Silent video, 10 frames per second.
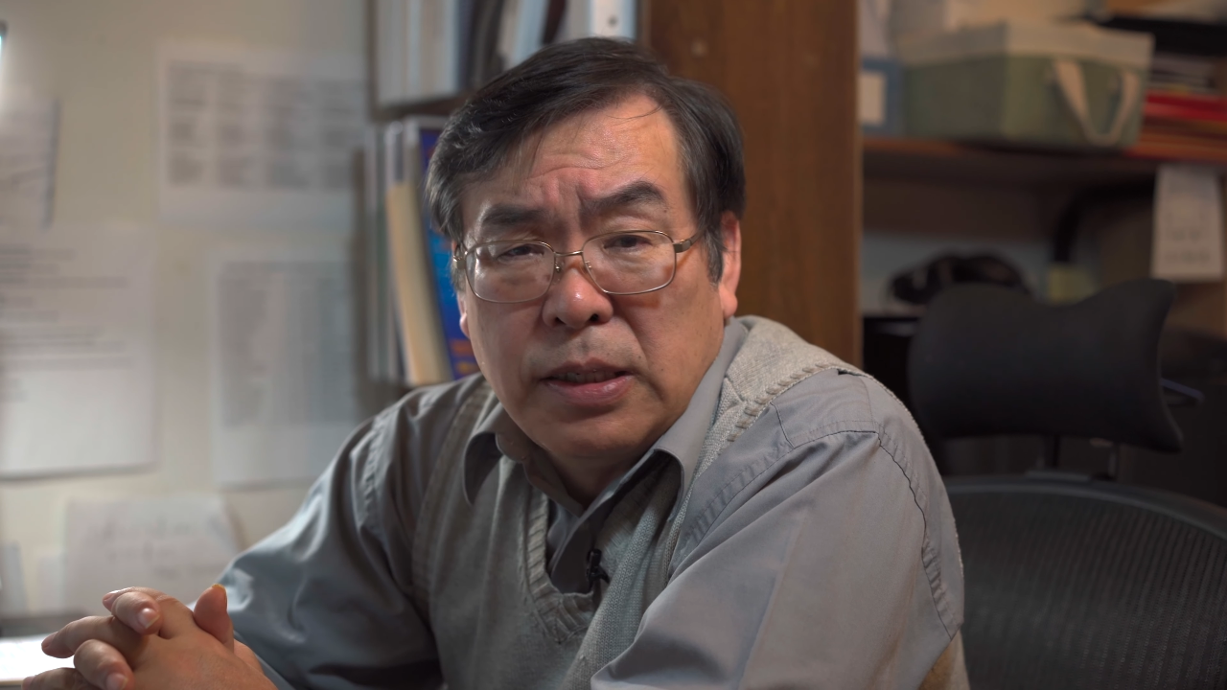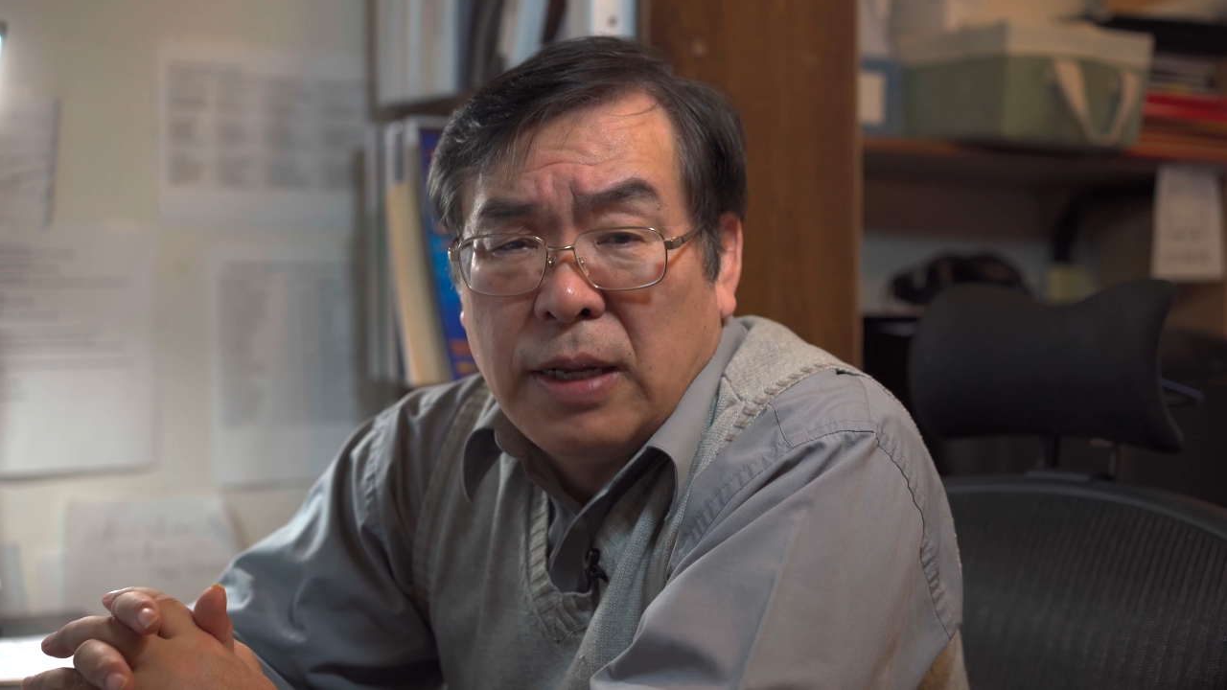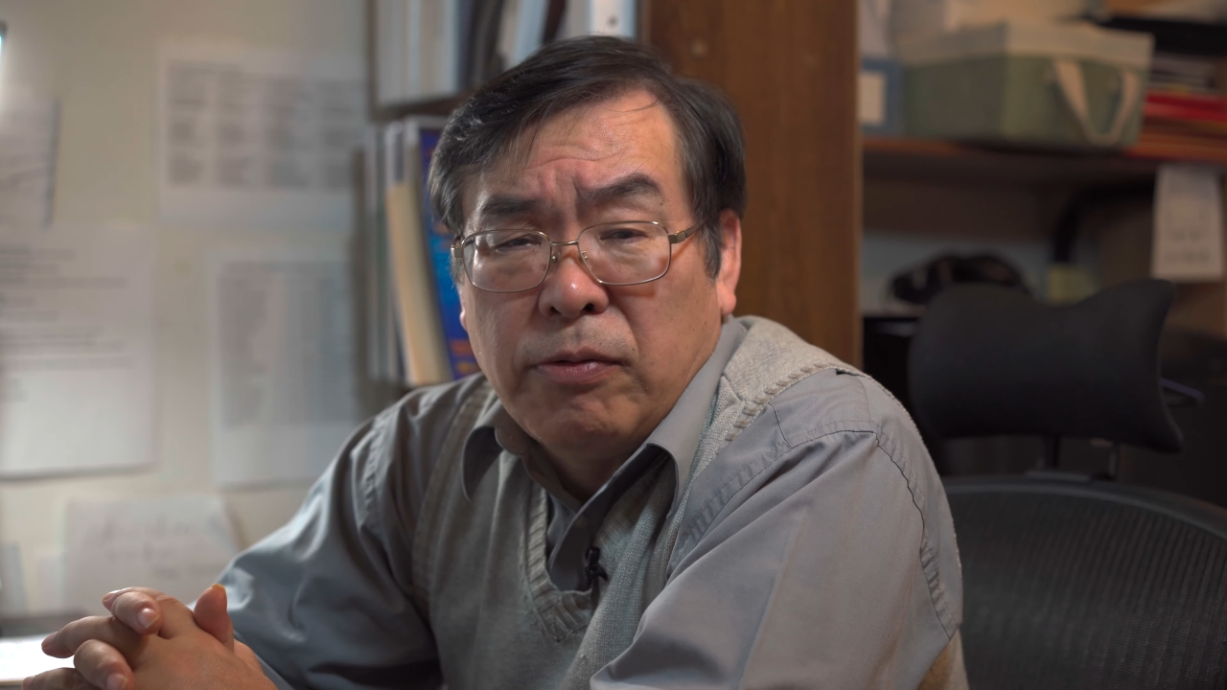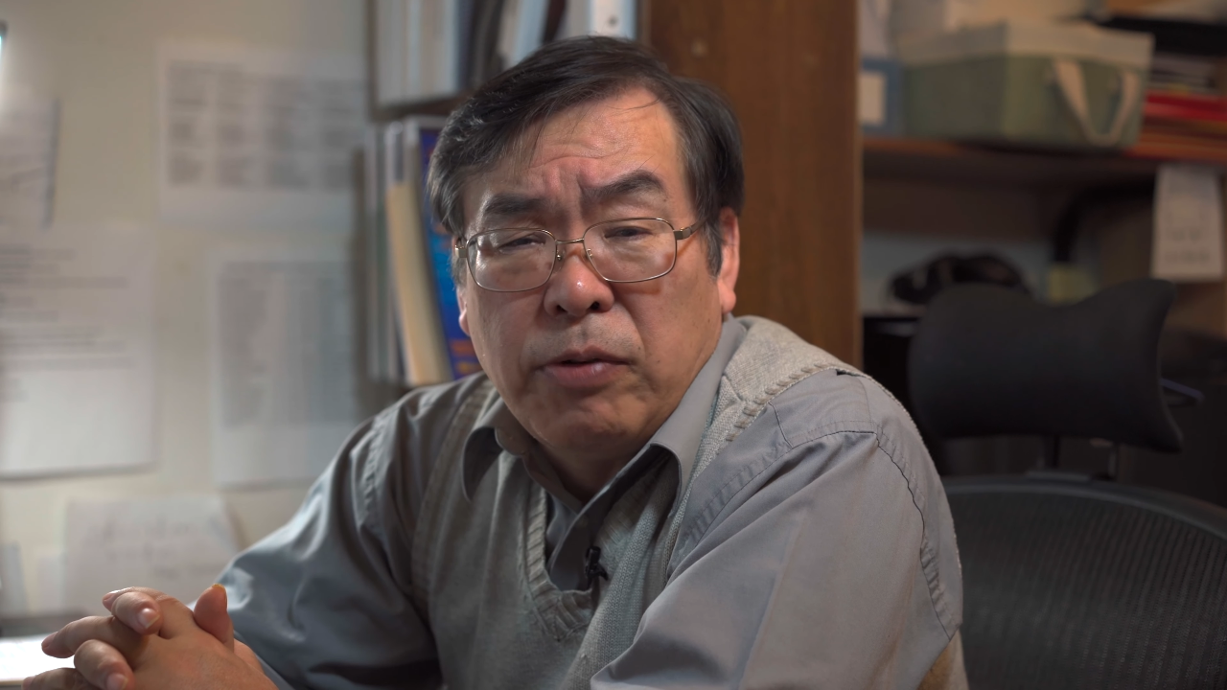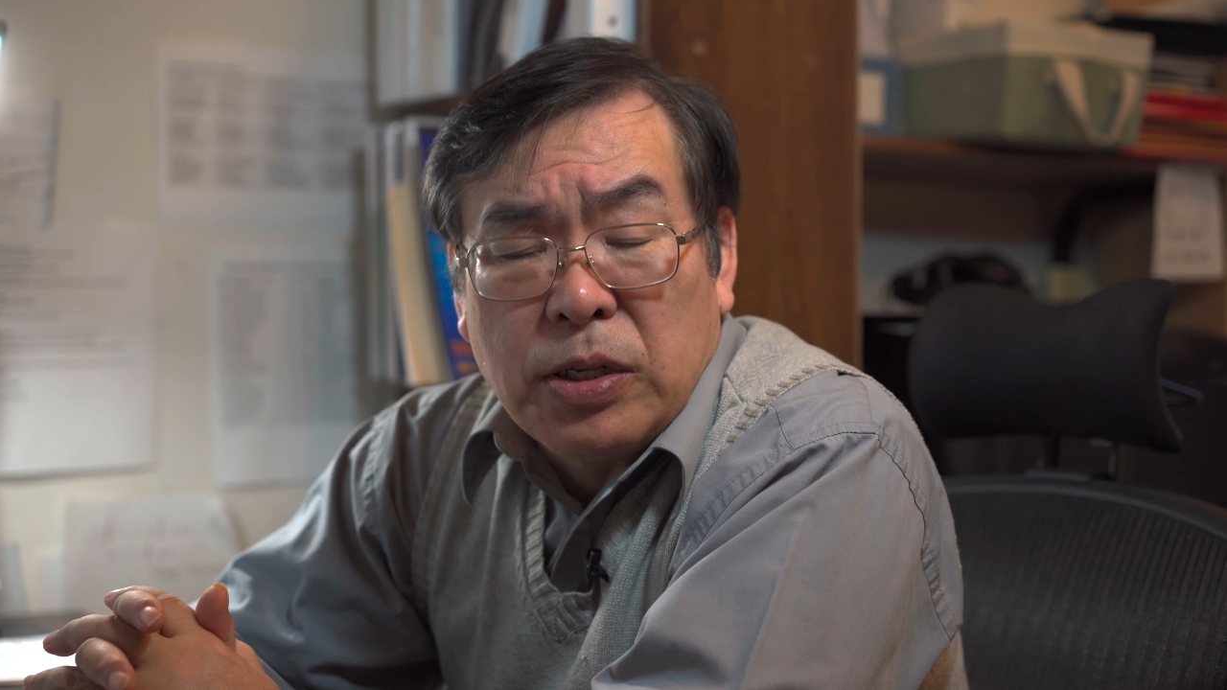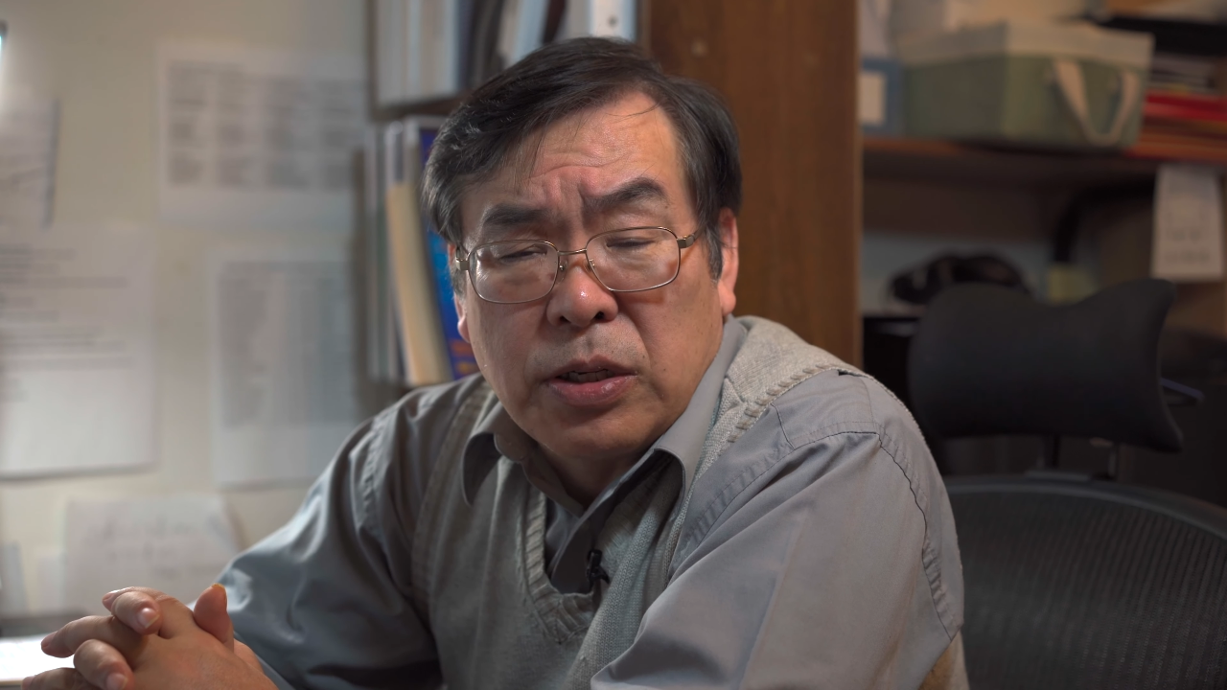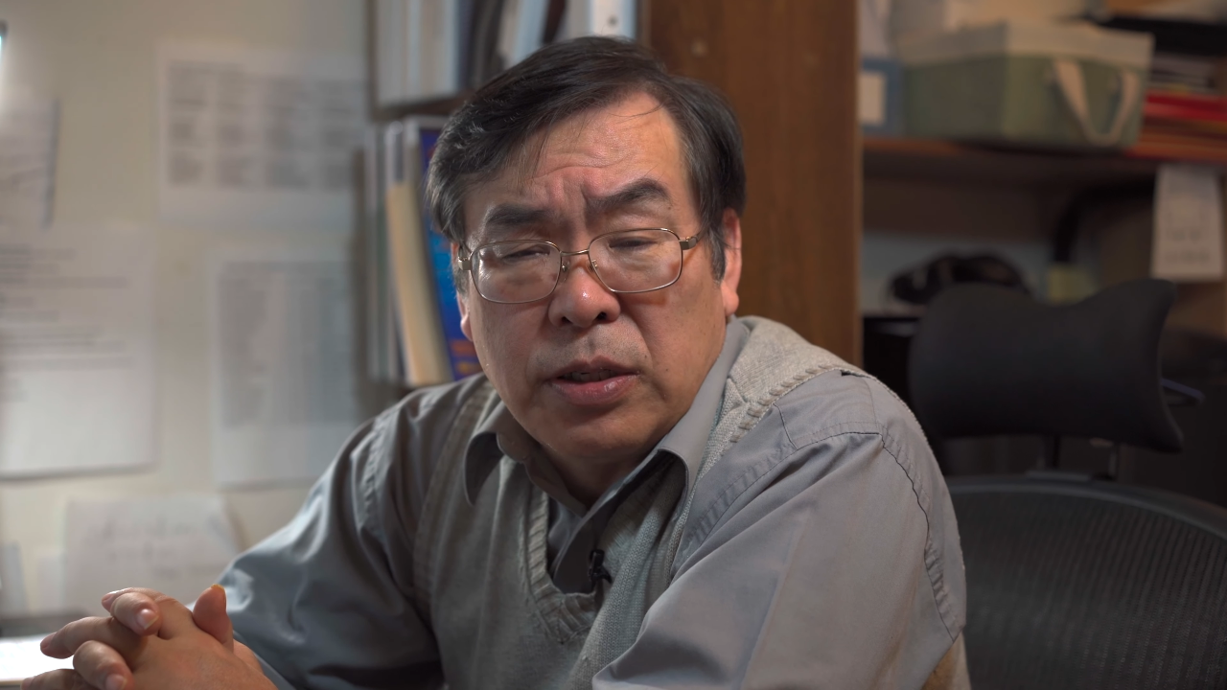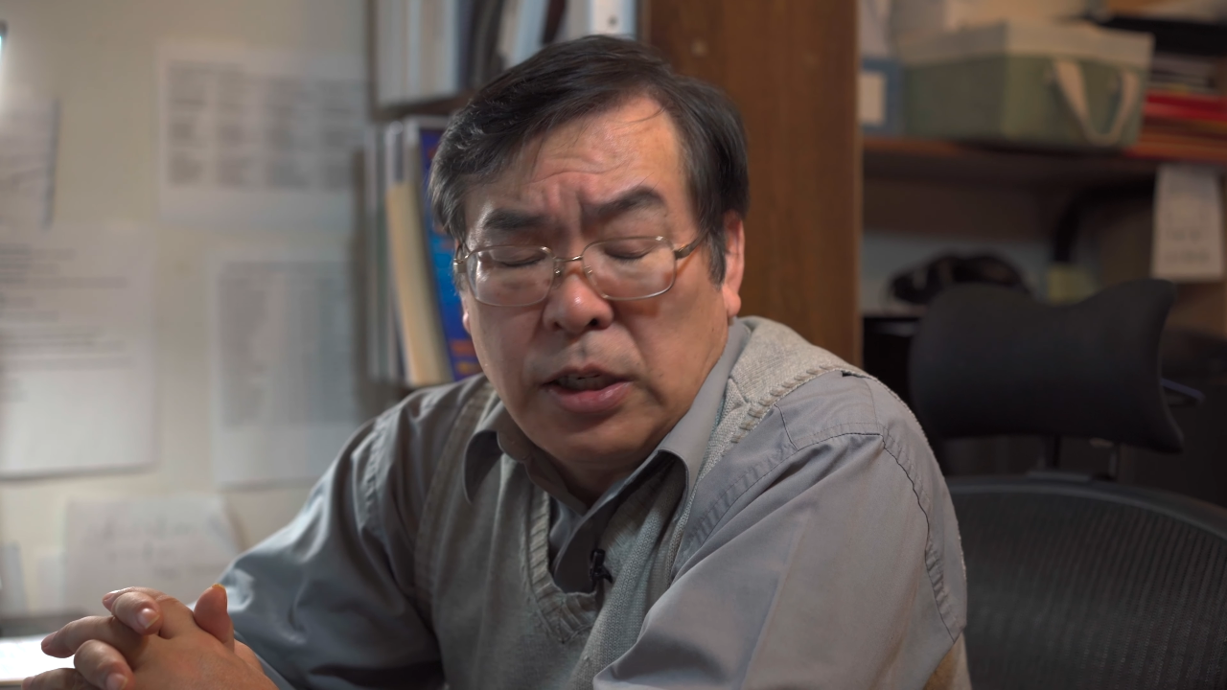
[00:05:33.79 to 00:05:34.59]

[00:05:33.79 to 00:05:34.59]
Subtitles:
there are risks,